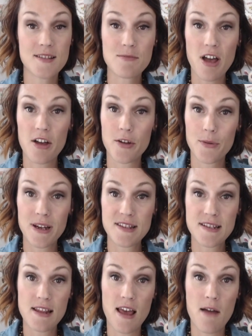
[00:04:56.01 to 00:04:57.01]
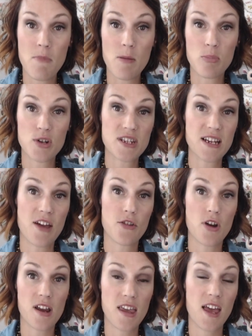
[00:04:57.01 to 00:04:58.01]
some colorways to them and put
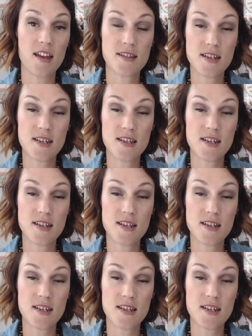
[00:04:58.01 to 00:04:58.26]
together a kit